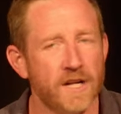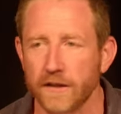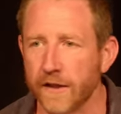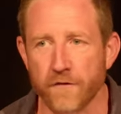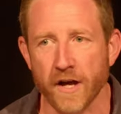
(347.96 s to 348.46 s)

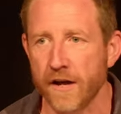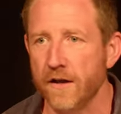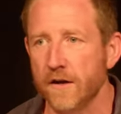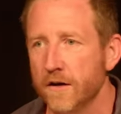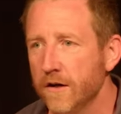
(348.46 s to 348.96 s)
lives
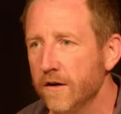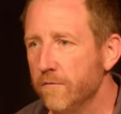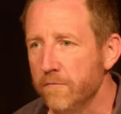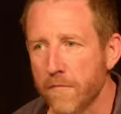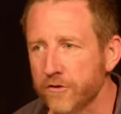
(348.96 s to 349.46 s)
a
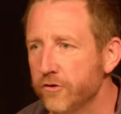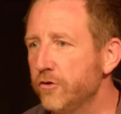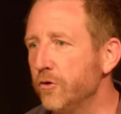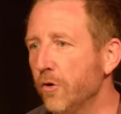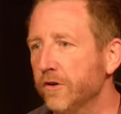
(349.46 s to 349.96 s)
much
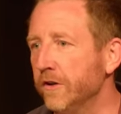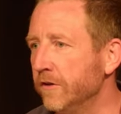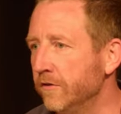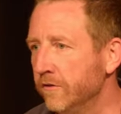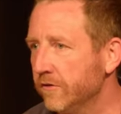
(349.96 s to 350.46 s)

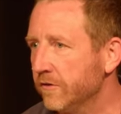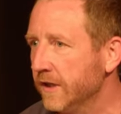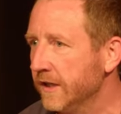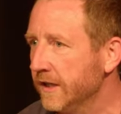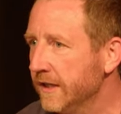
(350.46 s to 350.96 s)
shortened,
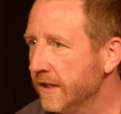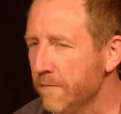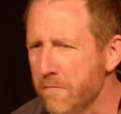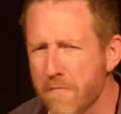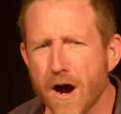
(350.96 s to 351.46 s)
a
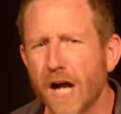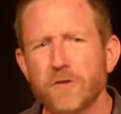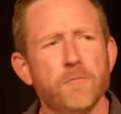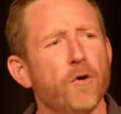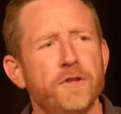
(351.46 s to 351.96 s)
much
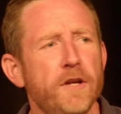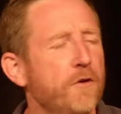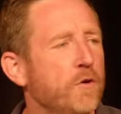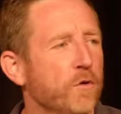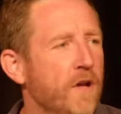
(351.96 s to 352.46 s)
more
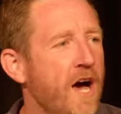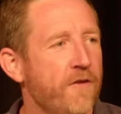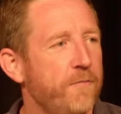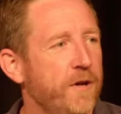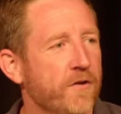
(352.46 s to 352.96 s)
difficult
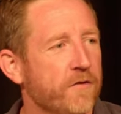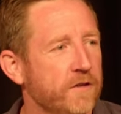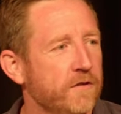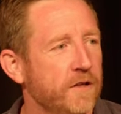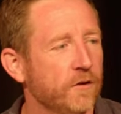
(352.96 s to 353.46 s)
life, because it
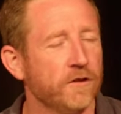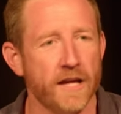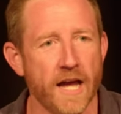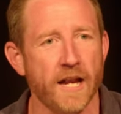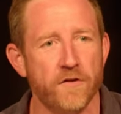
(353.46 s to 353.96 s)
looked like
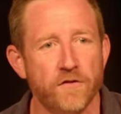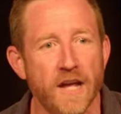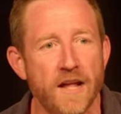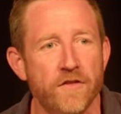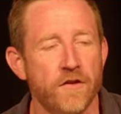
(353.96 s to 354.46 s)
he had
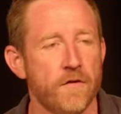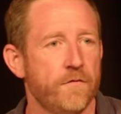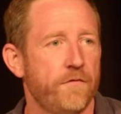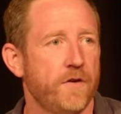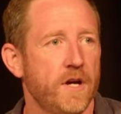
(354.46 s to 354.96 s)

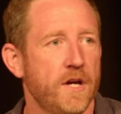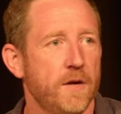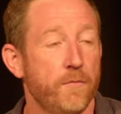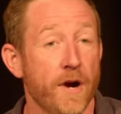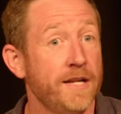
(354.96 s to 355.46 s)
extensive
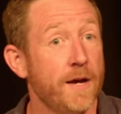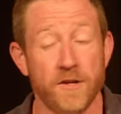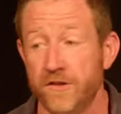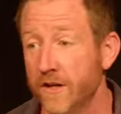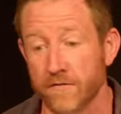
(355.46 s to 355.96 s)
brain
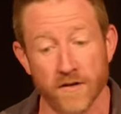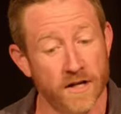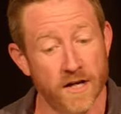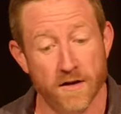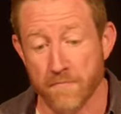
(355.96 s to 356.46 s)
damage and
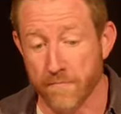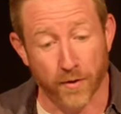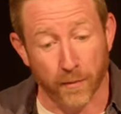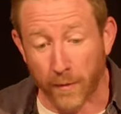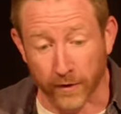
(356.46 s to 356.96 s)

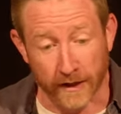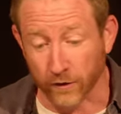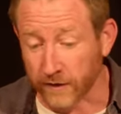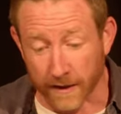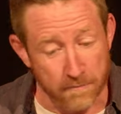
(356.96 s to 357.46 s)
probably
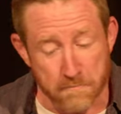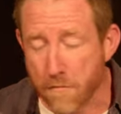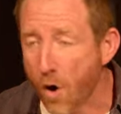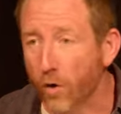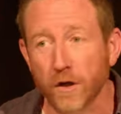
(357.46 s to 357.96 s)
looked like
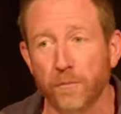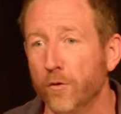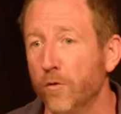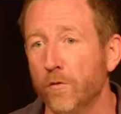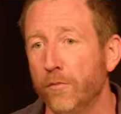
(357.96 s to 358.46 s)

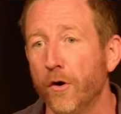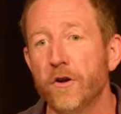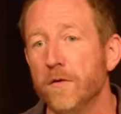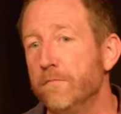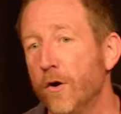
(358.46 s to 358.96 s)
multiple
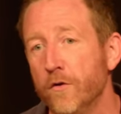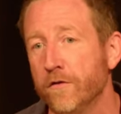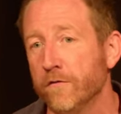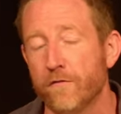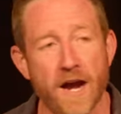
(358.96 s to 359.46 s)
broken bones
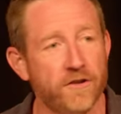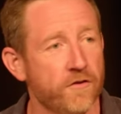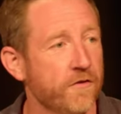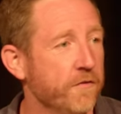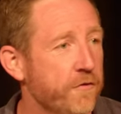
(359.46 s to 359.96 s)
and
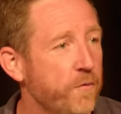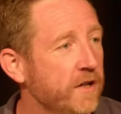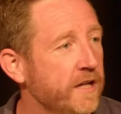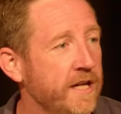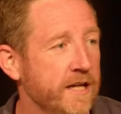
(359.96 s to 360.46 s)
fractures and
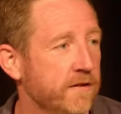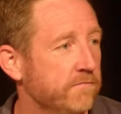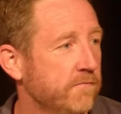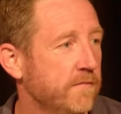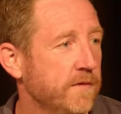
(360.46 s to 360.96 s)
swelling? And